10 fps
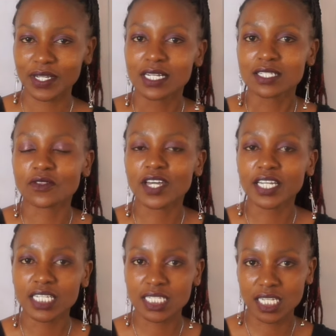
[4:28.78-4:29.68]
So that
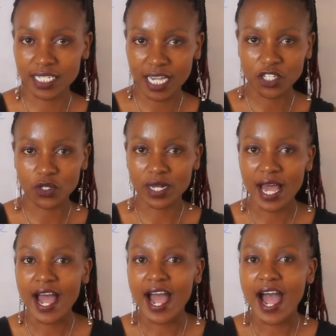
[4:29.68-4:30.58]
is the title.
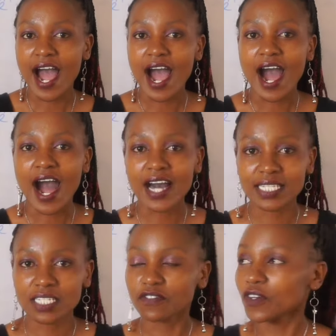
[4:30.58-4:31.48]
Has
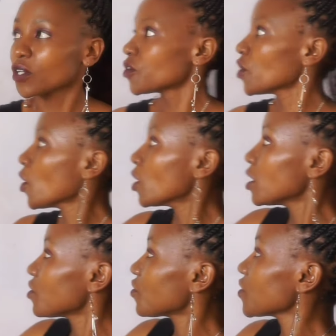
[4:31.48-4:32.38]
it followed all
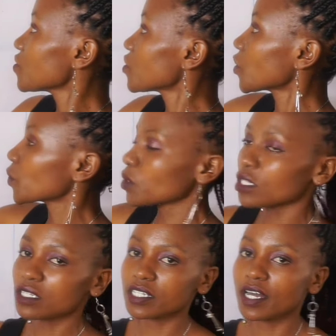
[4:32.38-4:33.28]
these
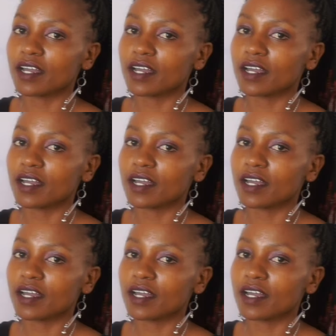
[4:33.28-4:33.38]
rules?